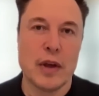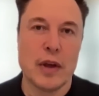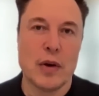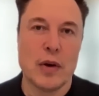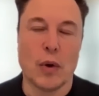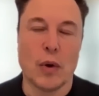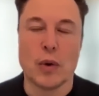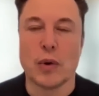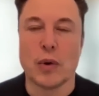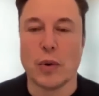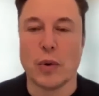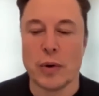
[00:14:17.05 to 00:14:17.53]

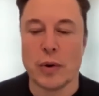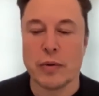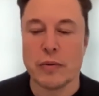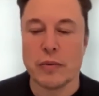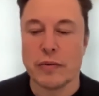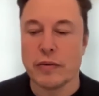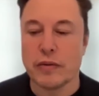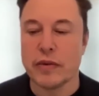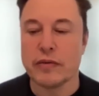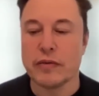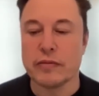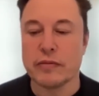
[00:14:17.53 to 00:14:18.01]
or, or
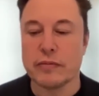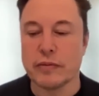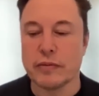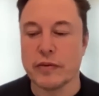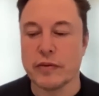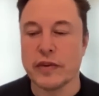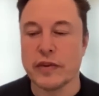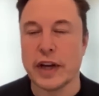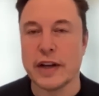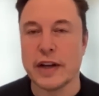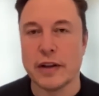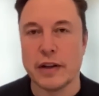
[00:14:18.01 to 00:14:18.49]

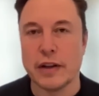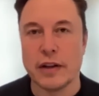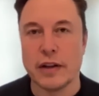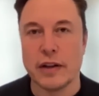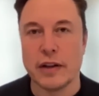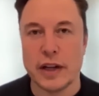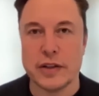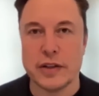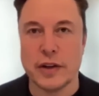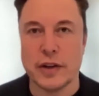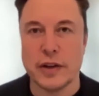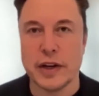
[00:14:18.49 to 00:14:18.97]
nickel
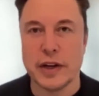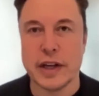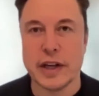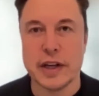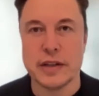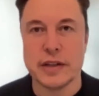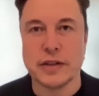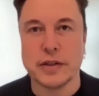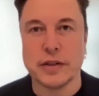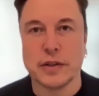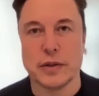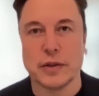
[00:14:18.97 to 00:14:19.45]
and turning it
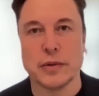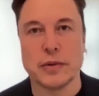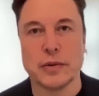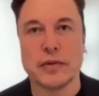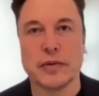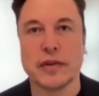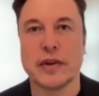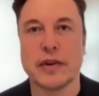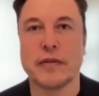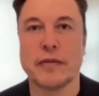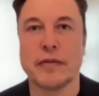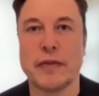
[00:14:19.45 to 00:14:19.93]
into
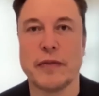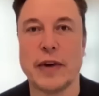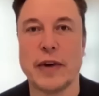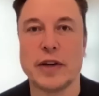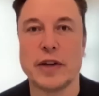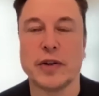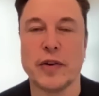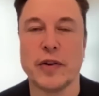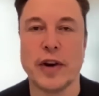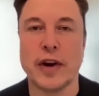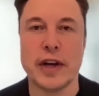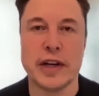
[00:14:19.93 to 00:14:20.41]

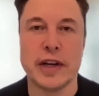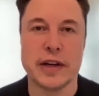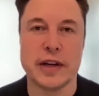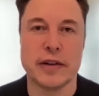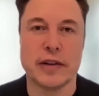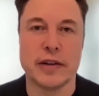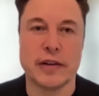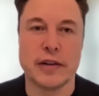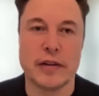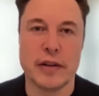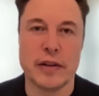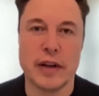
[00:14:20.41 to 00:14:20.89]
battery grade
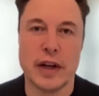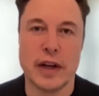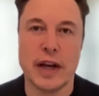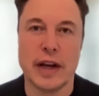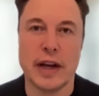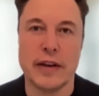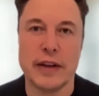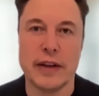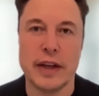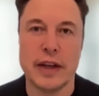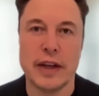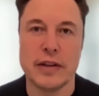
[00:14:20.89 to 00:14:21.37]
nickel
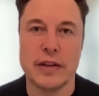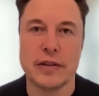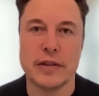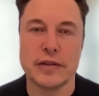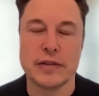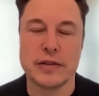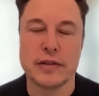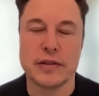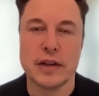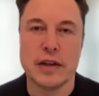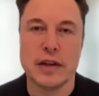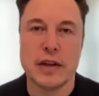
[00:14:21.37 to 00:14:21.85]
uh,
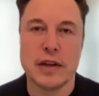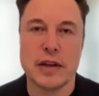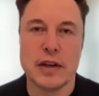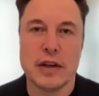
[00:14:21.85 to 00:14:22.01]
is